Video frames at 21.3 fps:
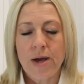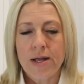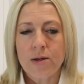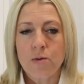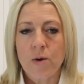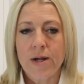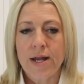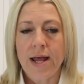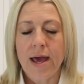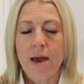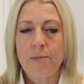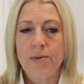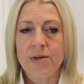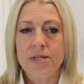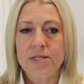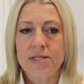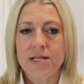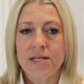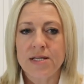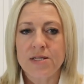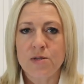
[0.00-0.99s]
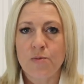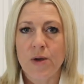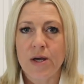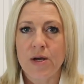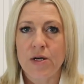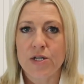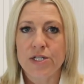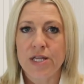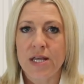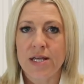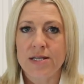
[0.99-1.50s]
but what happens is
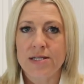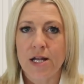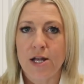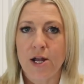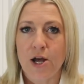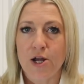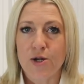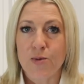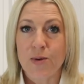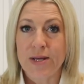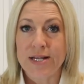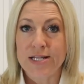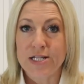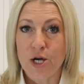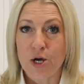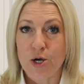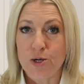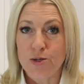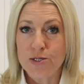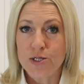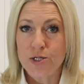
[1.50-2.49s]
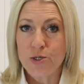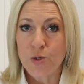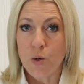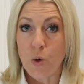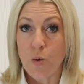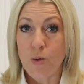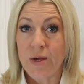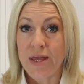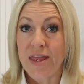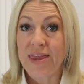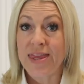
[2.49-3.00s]
because there's a lot we don't, or
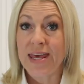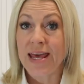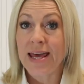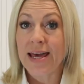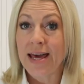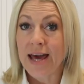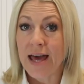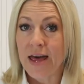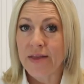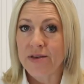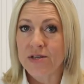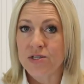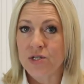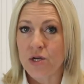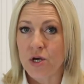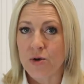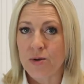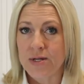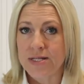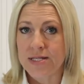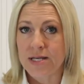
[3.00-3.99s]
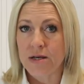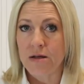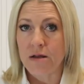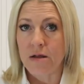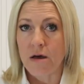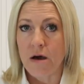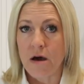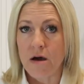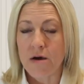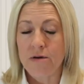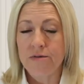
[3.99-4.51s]
we think others are critical
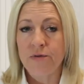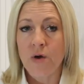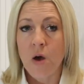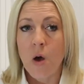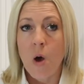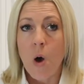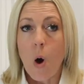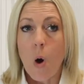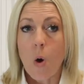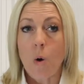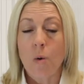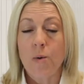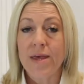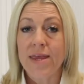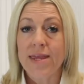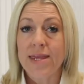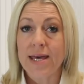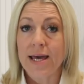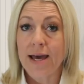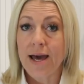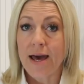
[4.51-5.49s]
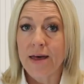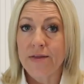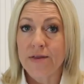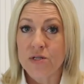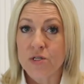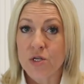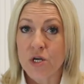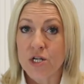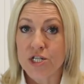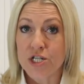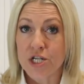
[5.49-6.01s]
of, or we think
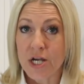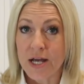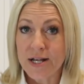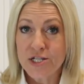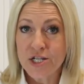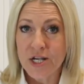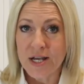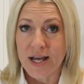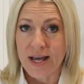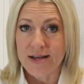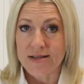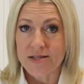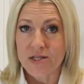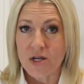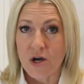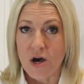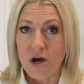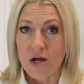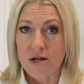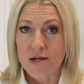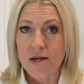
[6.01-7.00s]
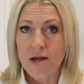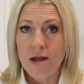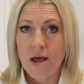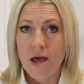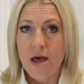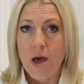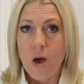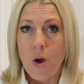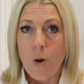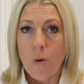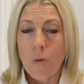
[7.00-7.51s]
others are judging us on,
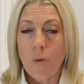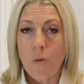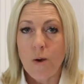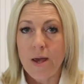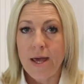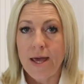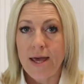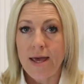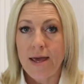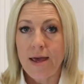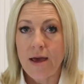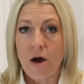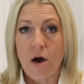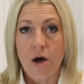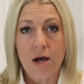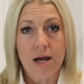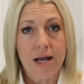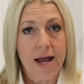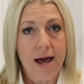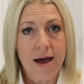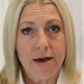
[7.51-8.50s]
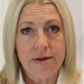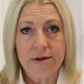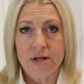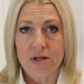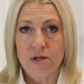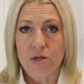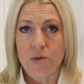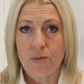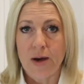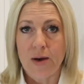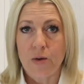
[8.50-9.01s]
we are
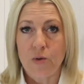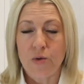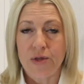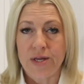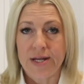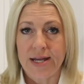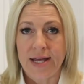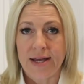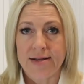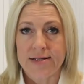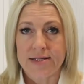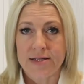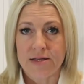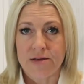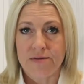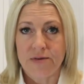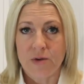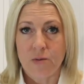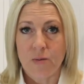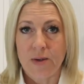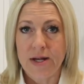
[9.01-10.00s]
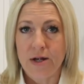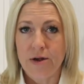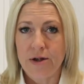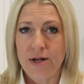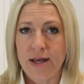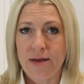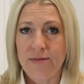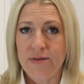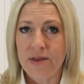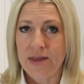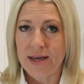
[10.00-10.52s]
clouded by all the negative and we
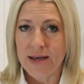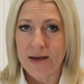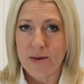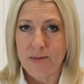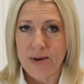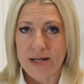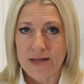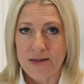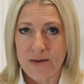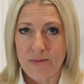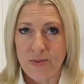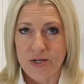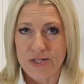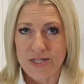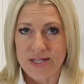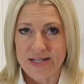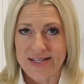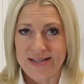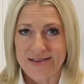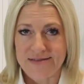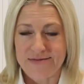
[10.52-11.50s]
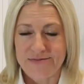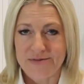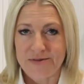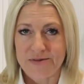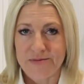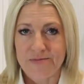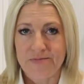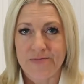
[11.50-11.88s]
don't ever think about the positive.